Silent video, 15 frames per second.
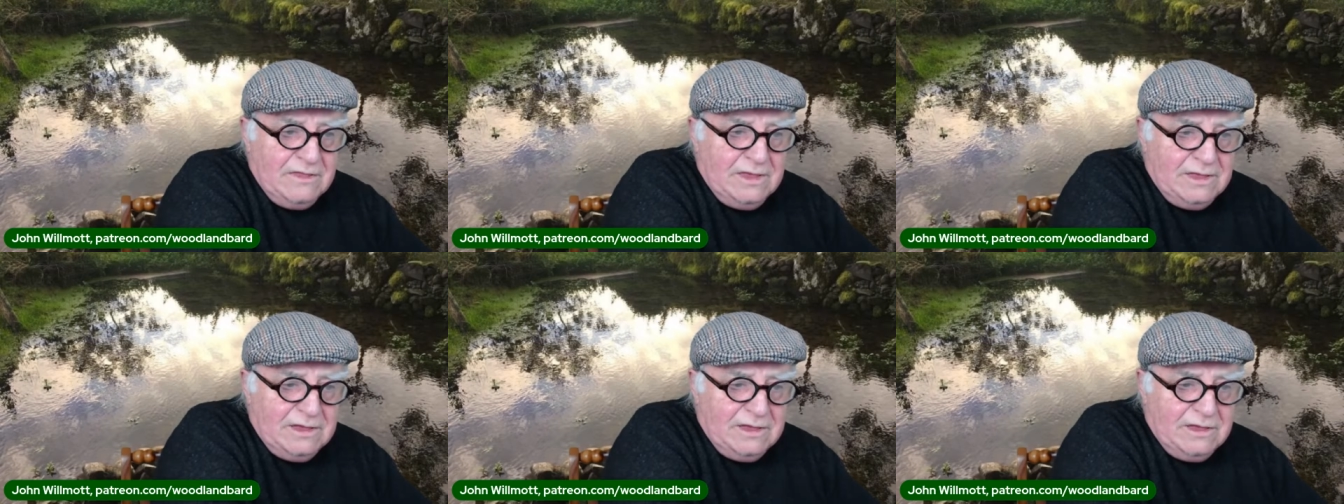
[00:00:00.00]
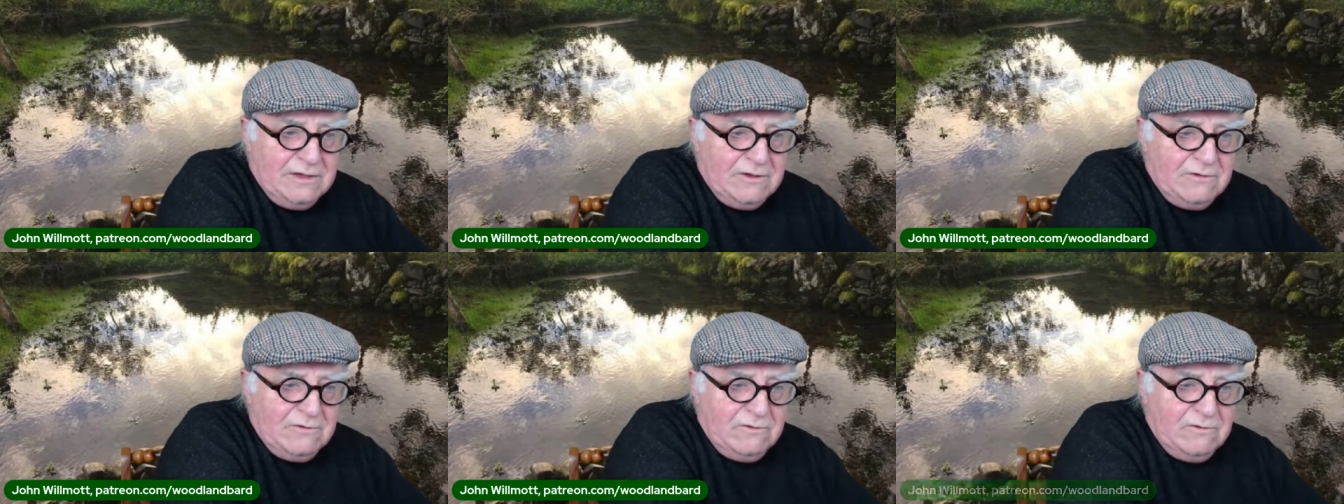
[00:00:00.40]
they can
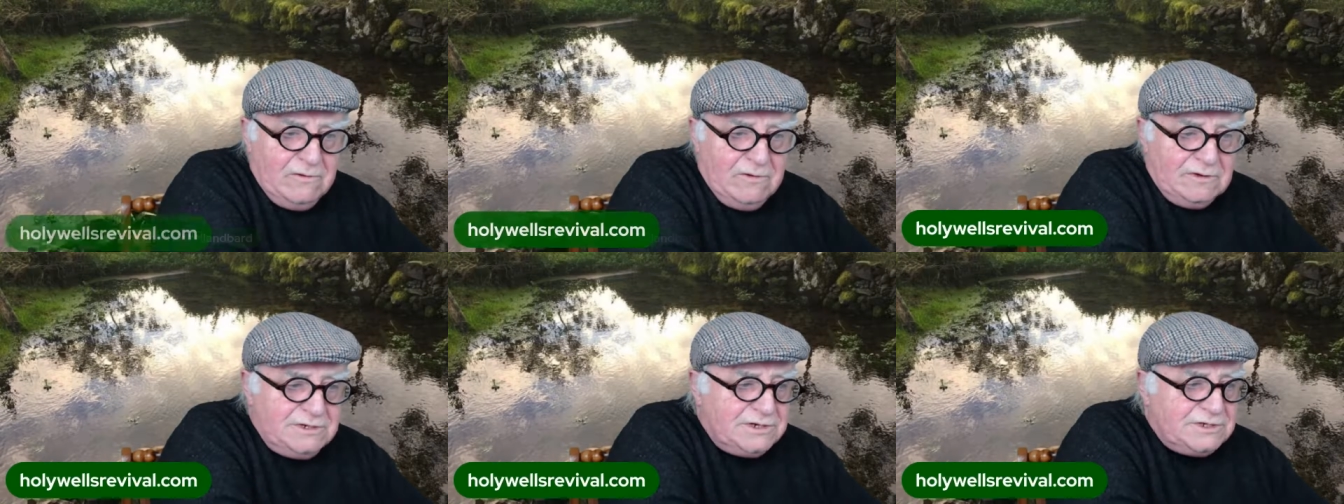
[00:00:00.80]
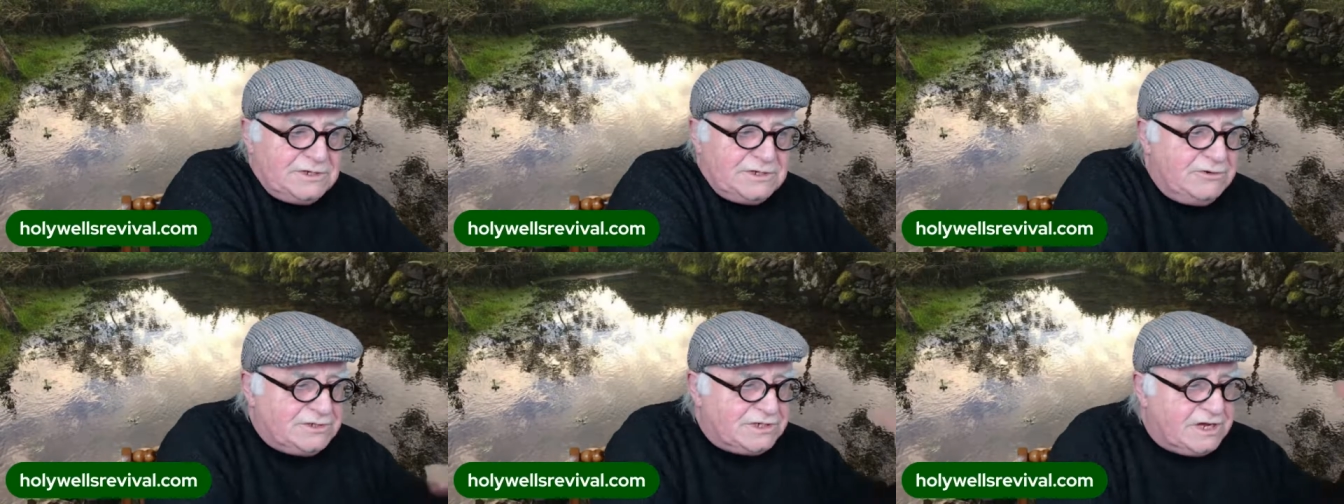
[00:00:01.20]
go and just
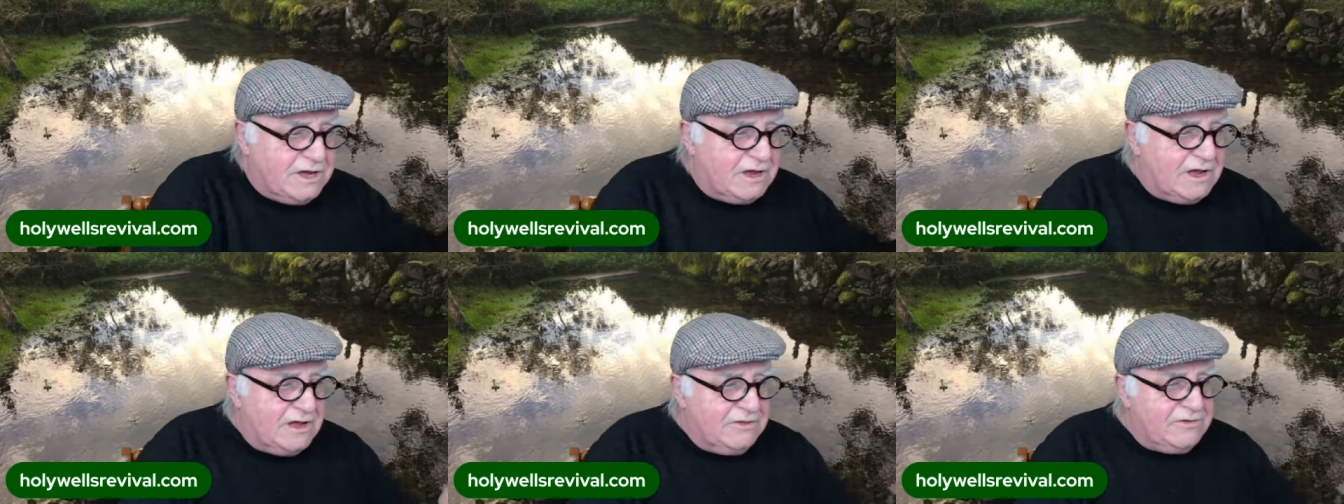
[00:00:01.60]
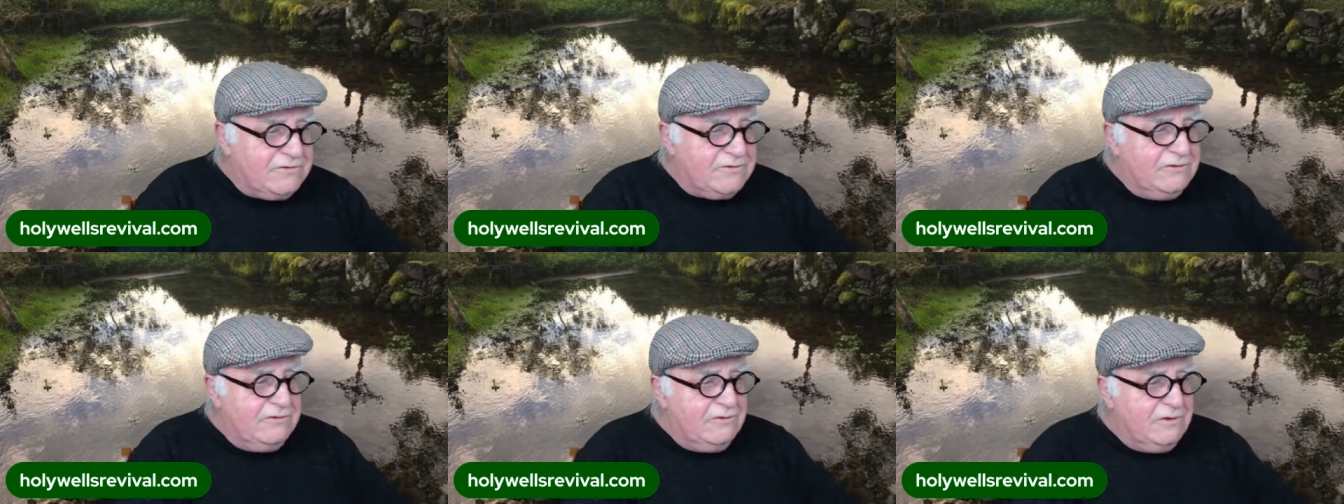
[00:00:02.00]
use a card
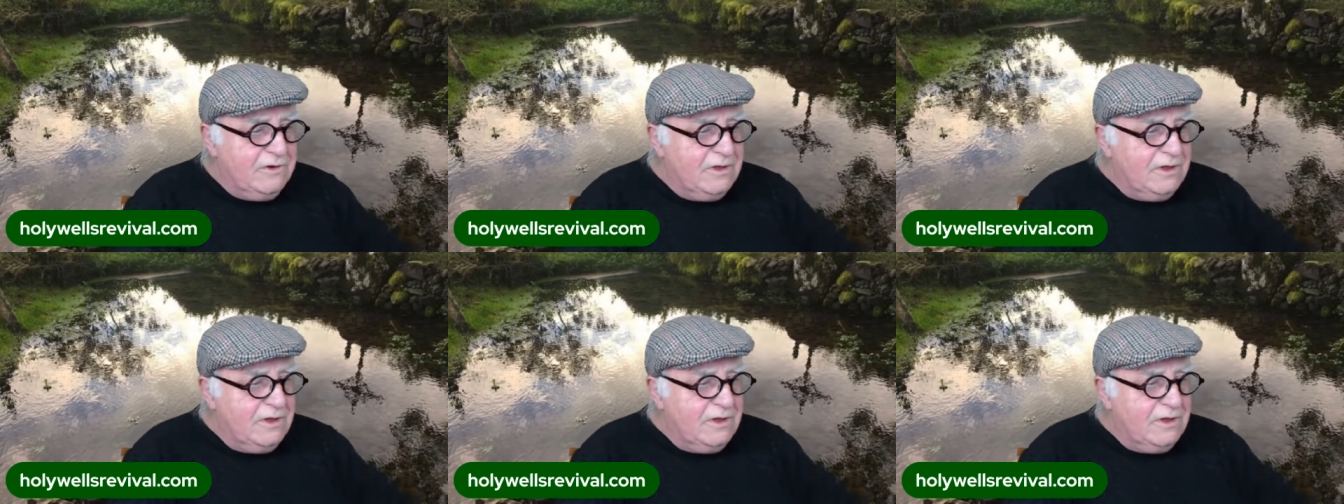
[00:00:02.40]
through.